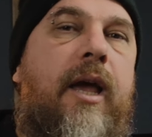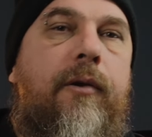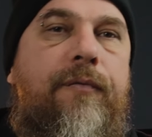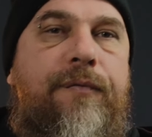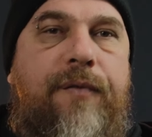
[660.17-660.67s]

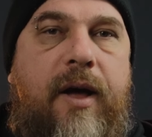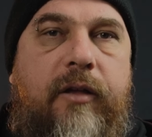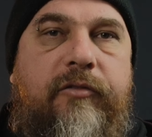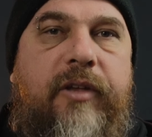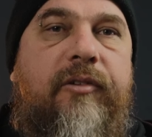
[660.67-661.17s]
hand,
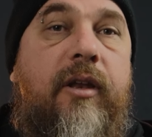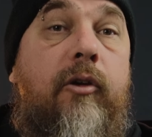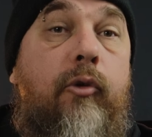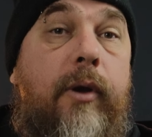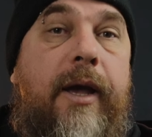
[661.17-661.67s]
fuzz, that's going to
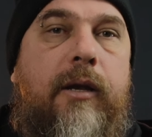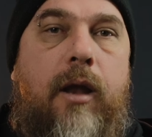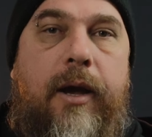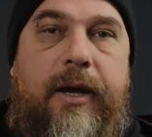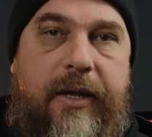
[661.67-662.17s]
create
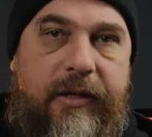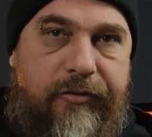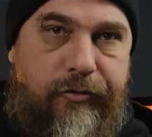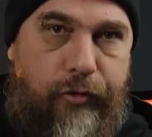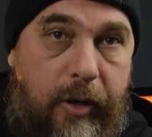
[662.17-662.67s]
like an
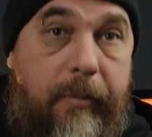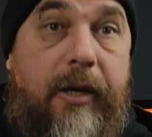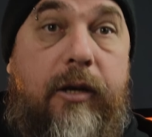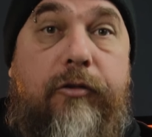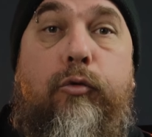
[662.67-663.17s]

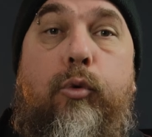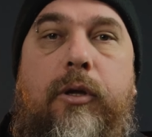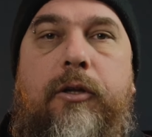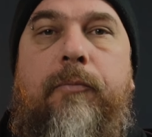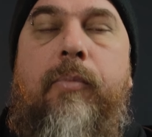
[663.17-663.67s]
extremely
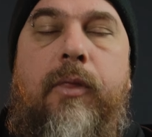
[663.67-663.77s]
distorted